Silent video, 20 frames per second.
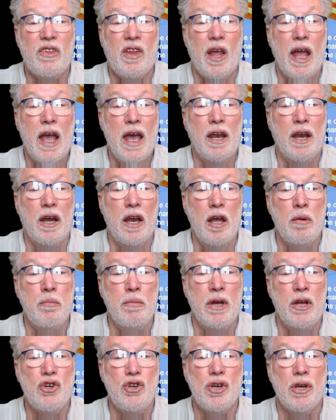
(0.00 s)
And an
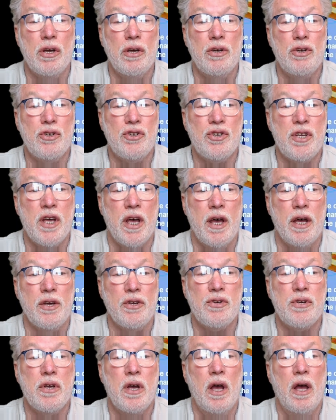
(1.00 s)
image
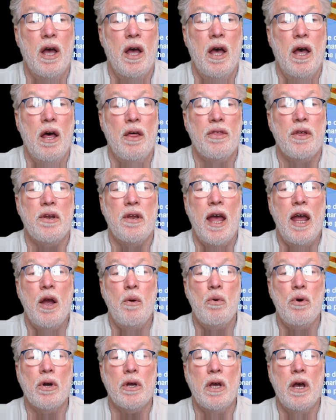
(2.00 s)
says, the day
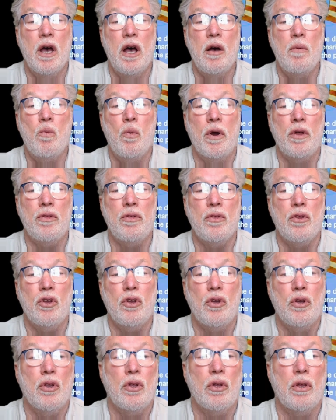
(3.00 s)
will come when
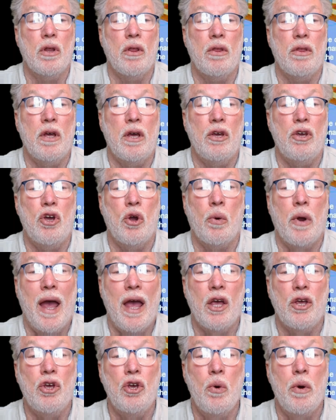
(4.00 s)
the
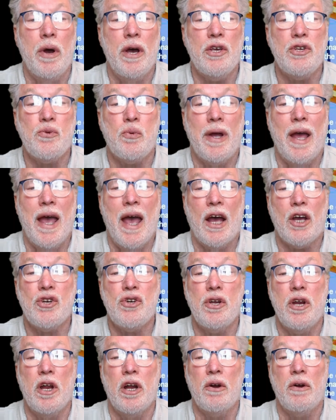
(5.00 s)
U S
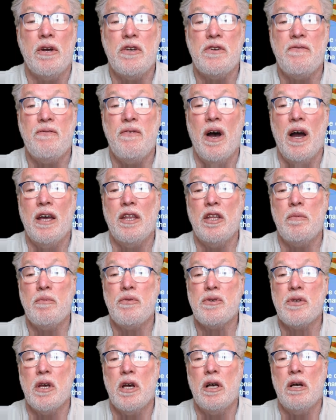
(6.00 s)
reactionaries find
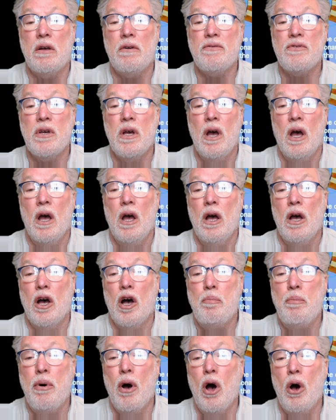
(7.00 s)
themselves
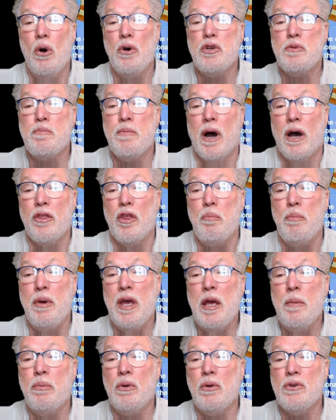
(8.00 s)
opposed by the
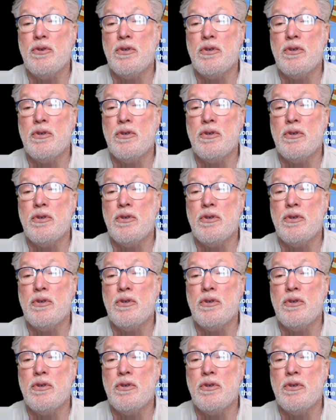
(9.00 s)
peoples